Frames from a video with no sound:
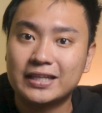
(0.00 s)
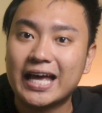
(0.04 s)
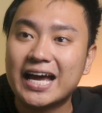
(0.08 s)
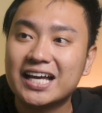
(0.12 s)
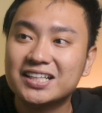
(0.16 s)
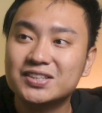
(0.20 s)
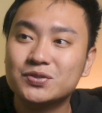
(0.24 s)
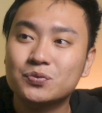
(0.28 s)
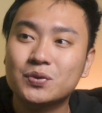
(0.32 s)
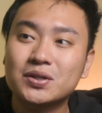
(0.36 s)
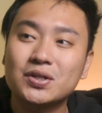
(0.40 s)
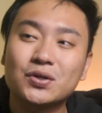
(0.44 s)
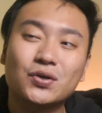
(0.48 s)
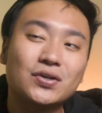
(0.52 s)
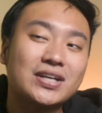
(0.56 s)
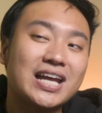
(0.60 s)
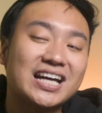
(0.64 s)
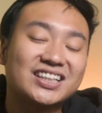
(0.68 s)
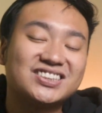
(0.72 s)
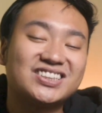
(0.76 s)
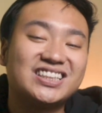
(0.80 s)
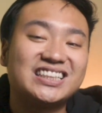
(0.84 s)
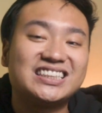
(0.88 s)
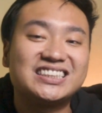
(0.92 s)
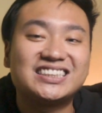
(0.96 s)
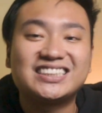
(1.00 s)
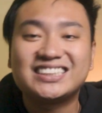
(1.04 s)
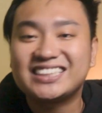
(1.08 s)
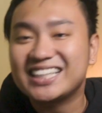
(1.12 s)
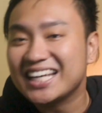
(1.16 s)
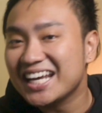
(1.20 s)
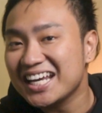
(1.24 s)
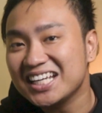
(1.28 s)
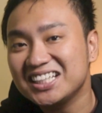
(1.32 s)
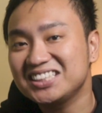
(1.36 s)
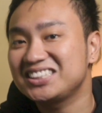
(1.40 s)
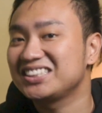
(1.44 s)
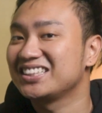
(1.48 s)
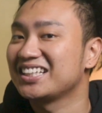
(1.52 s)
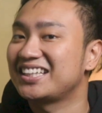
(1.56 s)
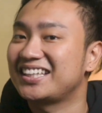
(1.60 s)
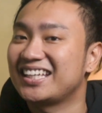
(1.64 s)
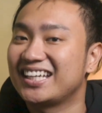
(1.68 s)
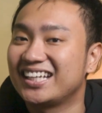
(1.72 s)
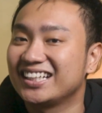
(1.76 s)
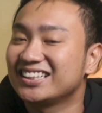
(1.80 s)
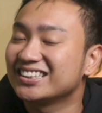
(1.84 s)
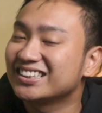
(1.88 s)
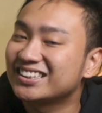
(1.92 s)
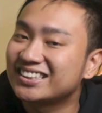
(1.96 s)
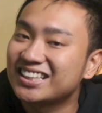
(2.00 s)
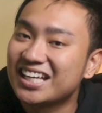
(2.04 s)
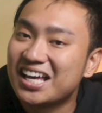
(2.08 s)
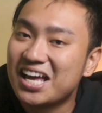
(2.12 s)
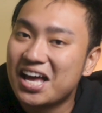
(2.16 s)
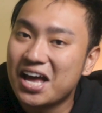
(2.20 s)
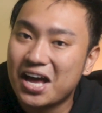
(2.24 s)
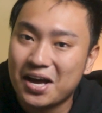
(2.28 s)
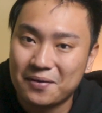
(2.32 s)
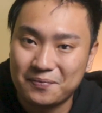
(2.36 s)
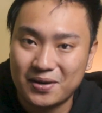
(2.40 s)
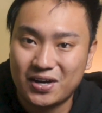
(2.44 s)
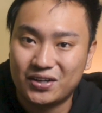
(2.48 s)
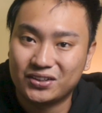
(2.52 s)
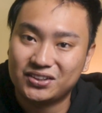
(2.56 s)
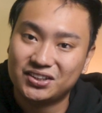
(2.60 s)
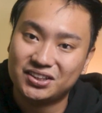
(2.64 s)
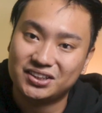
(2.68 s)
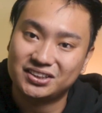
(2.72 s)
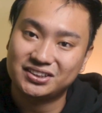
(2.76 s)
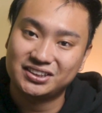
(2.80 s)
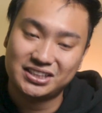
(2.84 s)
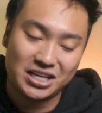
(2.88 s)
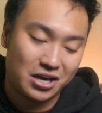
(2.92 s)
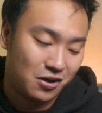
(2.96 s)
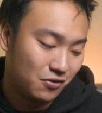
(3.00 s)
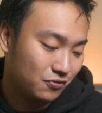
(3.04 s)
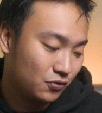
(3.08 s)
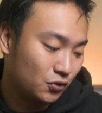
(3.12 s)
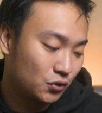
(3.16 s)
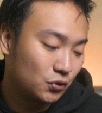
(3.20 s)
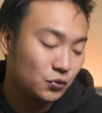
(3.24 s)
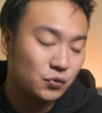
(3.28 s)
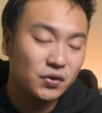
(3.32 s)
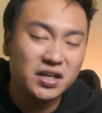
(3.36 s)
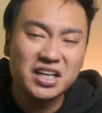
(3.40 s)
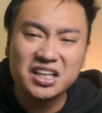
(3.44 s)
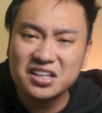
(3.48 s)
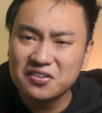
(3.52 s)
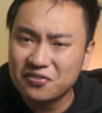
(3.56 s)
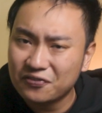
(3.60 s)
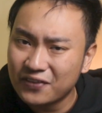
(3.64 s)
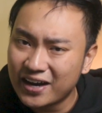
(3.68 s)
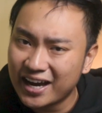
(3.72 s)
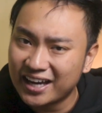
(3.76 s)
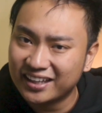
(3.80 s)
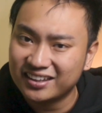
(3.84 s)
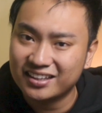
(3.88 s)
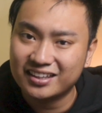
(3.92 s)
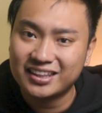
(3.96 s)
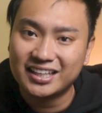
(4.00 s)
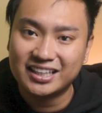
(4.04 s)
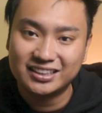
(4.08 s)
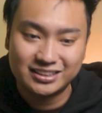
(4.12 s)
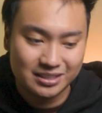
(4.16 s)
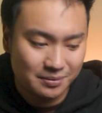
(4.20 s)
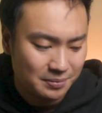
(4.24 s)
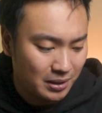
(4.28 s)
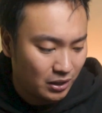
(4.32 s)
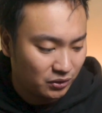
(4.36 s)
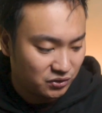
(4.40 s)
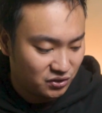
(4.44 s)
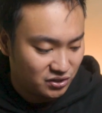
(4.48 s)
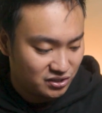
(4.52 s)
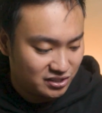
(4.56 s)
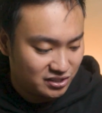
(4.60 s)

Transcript: that's when you can actually change the things about yourself or redefine the things about